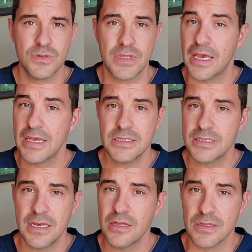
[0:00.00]
The
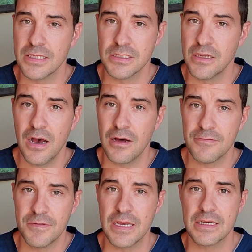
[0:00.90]
ACL is not
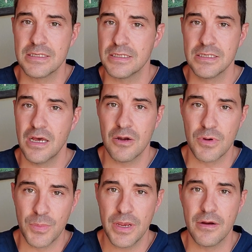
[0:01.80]
fixed, it's not
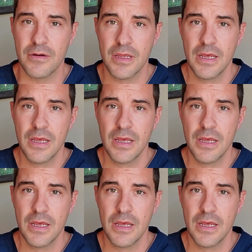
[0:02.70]
repaired,